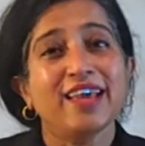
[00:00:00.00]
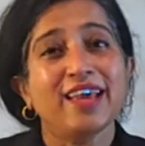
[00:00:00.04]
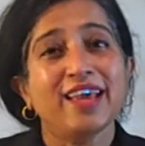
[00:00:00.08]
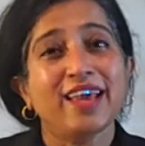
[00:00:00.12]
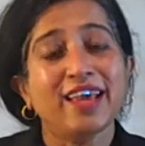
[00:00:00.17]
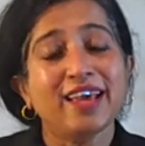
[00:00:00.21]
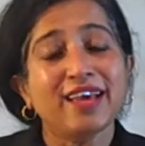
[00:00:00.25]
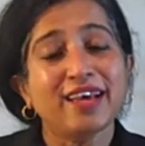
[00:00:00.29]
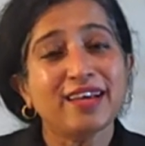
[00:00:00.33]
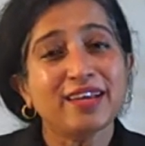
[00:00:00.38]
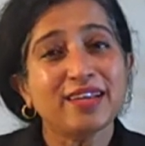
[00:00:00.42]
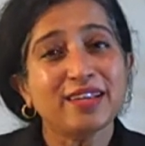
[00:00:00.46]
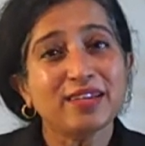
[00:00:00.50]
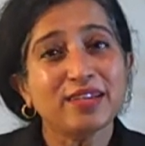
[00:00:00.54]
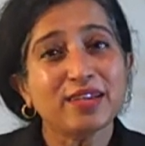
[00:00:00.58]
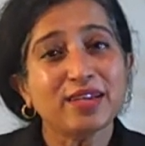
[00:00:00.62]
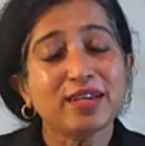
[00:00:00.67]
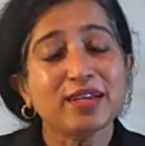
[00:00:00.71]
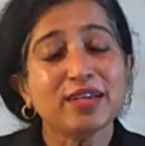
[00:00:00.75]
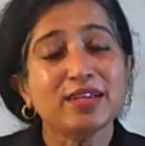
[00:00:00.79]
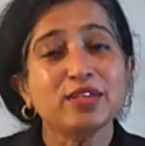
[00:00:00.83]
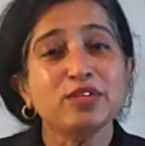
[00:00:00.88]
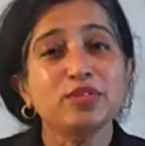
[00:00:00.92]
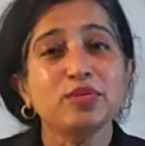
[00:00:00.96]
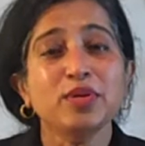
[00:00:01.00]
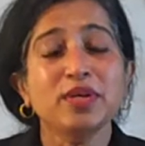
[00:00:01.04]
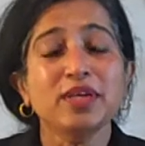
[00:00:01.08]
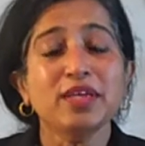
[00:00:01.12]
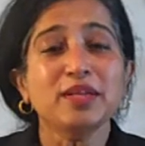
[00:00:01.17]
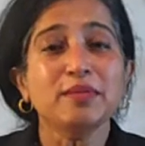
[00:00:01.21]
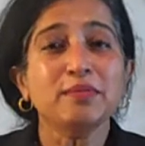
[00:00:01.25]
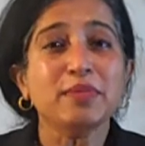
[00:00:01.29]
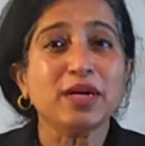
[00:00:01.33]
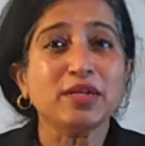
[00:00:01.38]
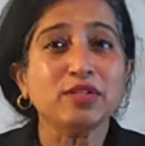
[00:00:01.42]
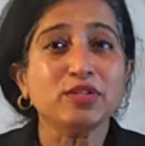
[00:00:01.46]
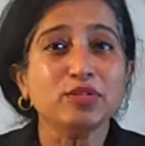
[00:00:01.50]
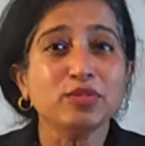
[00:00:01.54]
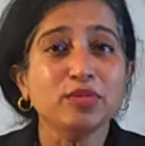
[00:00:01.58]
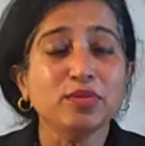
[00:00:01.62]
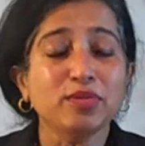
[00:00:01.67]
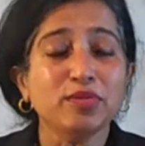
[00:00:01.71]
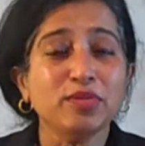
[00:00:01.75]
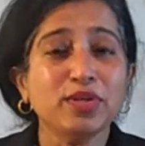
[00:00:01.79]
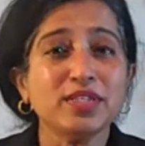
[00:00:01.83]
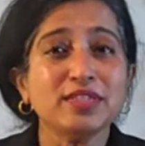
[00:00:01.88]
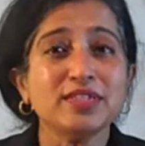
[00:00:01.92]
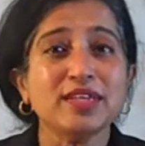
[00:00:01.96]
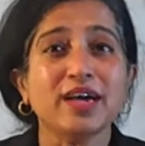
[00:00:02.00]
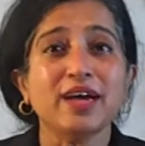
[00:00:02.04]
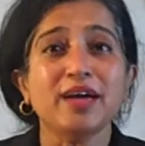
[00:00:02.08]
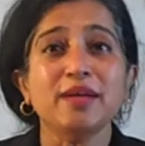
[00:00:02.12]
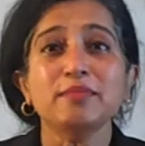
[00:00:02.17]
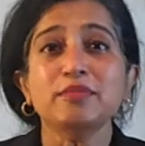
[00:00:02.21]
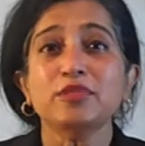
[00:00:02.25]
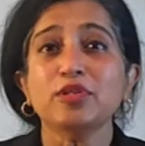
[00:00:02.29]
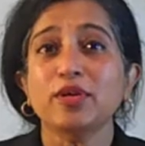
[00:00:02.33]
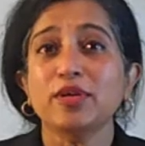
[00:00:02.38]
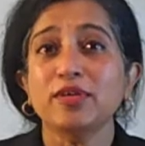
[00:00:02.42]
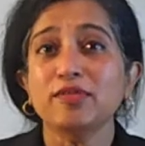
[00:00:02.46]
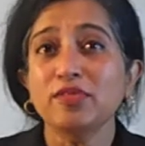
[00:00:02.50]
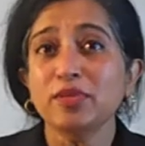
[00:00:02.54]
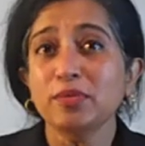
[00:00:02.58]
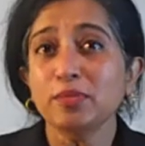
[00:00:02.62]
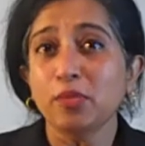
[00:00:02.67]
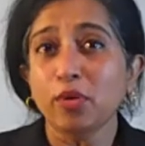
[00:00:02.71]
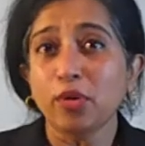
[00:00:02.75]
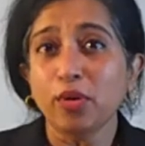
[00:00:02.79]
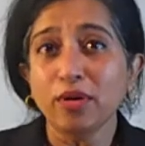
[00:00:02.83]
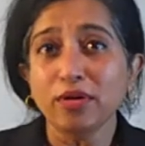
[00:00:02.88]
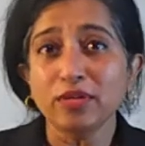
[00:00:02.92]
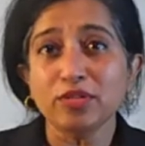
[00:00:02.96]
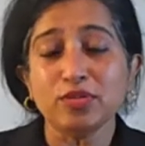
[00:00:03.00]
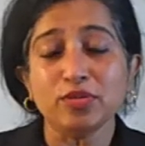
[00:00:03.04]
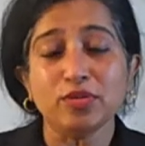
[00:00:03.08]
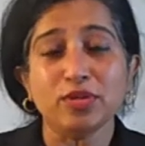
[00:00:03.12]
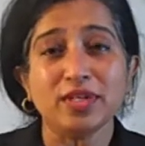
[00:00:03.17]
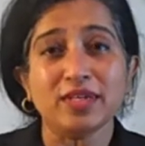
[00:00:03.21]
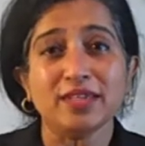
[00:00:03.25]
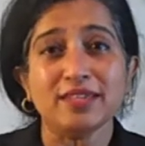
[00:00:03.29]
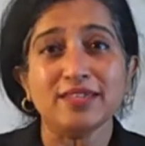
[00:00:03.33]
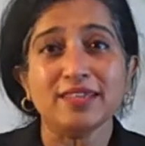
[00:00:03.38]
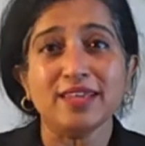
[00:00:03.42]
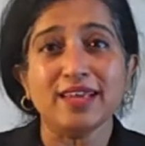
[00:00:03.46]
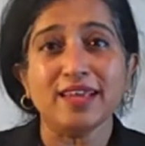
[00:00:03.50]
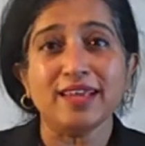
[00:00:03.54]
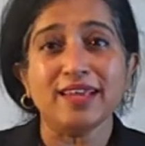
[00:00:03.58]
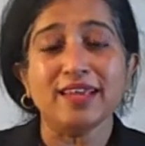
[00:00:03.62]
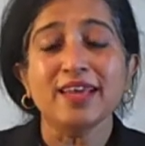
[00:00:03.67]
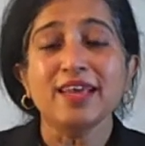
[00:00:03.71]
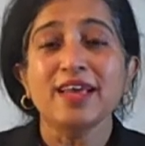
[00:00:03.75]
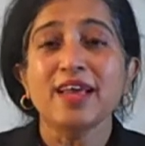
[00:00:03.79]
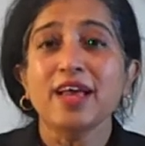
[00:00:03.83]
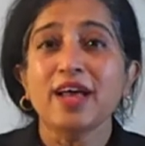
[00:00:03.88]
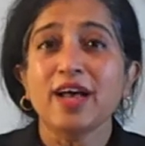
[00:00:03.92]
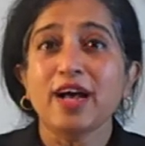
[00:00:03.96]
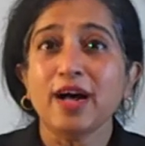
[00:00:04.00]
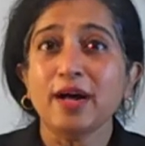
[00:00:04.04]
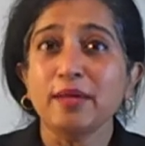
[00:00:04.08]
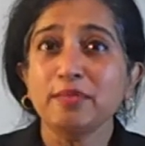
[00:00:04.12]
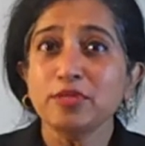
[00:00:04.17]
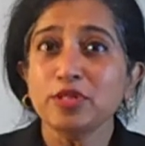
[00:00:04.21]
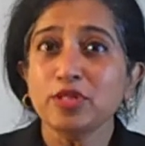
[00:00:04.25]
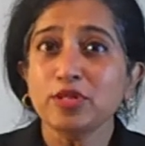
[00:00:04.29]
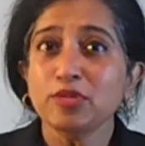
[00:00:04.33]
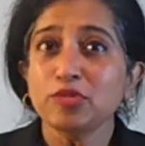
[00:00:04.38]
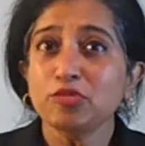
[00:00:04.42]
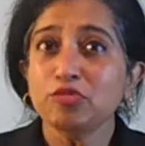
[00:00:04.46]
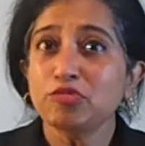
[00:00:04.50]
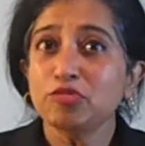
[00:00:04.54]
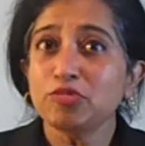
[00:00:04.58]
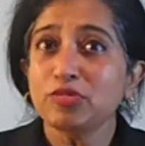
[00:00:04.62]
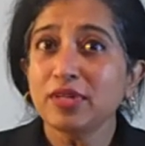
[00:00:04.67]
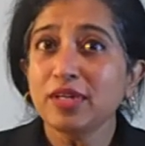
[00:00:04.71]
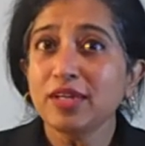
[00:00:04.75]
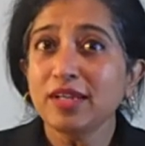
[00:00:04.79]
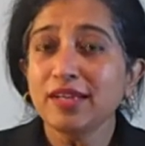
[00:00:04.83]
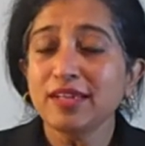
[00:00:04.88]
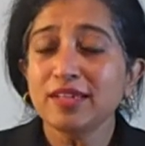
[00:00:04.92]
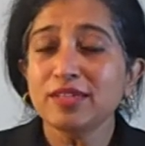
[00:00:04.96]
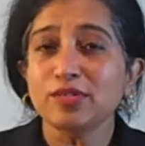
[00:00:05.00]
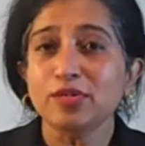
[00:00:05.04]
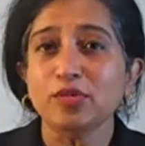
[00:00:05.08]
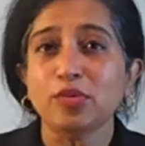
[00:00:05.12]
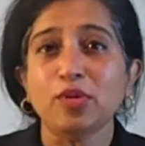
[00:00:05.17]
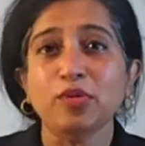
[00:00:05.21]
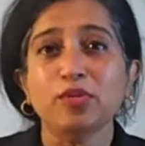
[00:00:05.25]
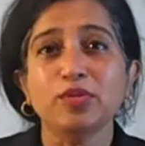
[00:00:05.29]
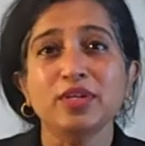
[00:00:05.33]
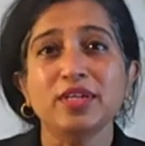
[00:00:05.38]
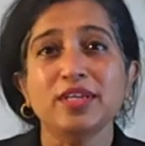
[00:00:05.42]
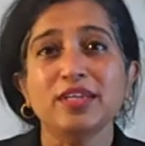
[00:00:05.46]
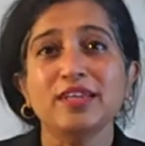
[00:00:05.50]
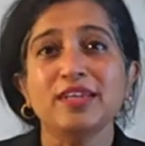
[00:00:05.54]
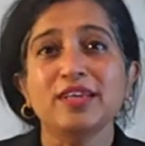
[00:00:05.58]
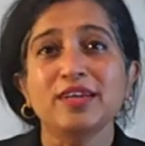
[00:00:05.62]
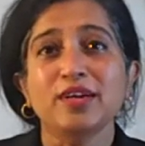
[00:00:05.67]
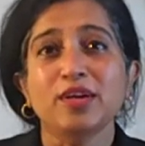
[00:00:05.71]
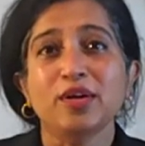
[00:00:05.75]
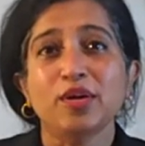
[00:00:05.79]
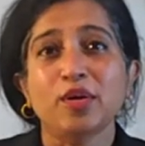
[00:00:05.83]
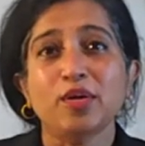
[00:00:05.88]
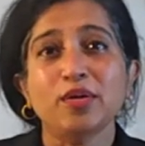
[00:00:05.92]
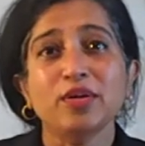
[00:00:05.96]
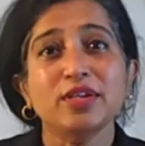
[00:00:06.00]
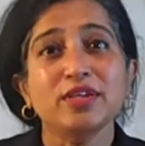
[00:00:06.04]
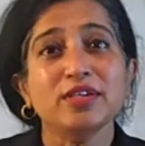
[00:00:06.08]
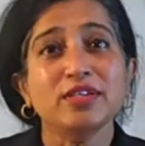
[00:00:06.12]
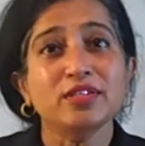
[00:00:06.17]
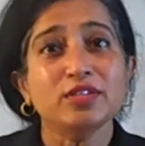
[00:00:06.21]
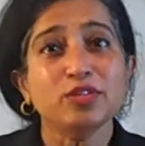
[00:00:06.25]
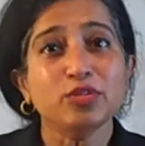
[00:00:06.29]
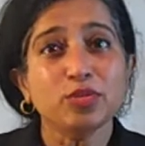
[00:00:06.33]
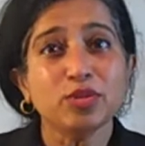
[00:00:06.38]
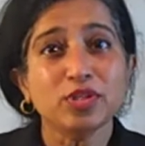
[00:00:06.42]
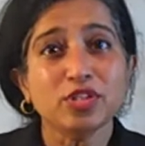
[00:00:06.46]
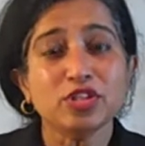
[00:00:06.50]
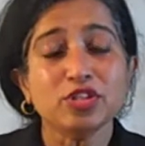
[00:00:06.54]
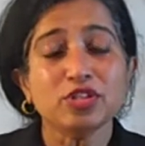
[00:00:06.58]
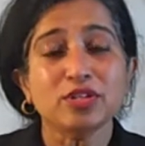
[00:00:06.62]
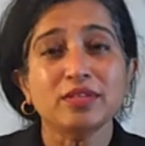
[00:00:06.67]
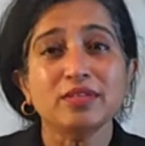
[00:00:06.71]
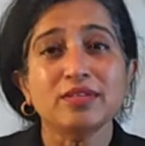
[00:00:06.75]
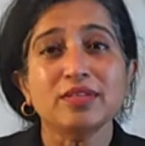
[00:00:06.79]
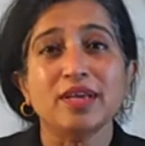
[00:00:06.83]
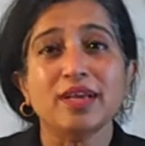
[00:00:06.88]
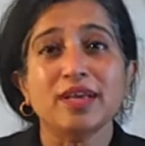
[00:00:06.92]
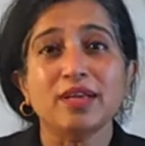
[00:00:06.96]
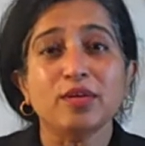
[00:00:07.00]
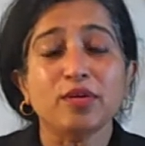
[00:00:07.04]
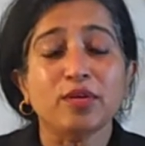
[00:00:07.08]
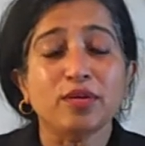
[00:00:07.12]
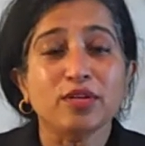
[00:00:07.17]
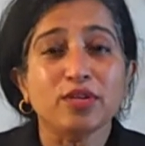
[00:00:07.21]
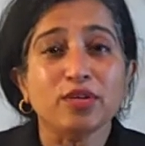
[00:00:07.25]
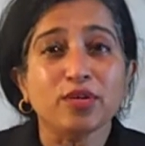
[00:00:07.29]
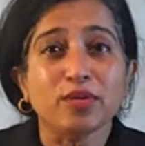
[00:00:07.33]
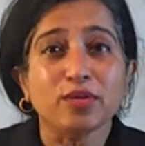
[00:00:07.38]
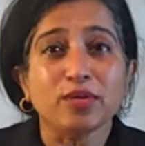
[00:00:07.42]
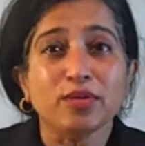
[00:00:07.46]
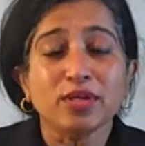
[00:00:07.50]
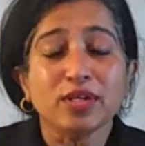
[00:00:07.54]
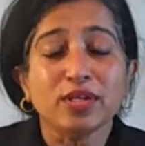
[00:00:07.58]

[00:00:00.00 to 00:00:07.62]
And doing it about 2-3 times or even more during a day helps you really to hone in on your intuition and on your,